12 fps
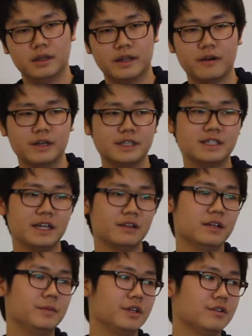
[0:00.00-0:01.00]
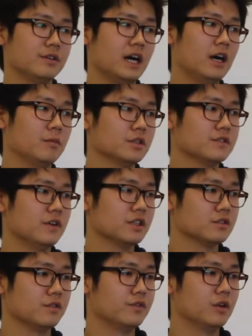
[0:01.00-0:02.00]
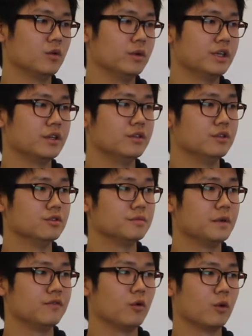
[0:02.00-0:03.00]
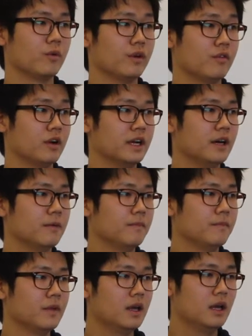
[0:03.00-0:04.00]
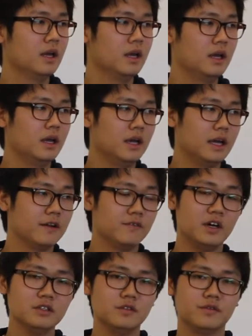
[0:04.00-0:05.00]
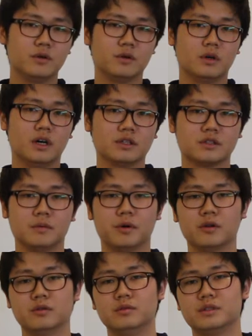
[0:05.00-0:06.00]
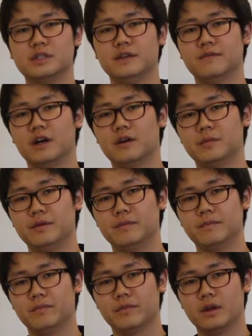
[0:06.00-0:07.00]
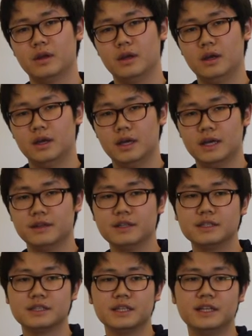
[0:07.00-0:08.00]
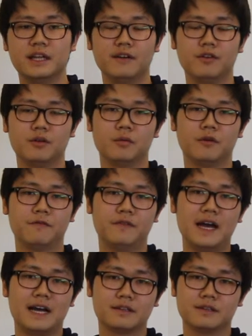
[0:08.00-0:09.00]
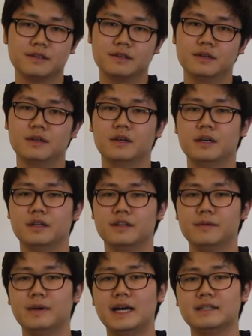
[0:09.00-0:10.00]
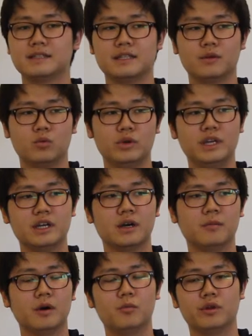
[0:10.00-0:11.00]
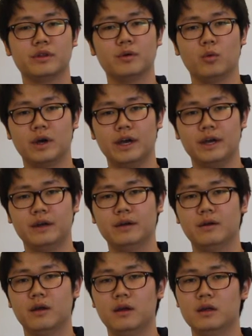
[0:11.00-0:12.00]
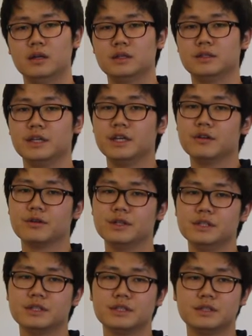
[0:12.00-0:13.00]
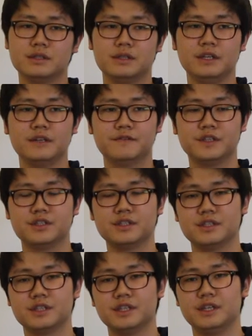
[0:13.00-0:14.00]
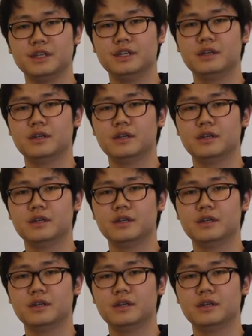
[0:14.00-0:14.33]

There is a limit to how much fossil fuel we can use before we run out. And fossil fuel also pollutes the environment. And this inevitable fact demands that we come up with a way to increase the efficiency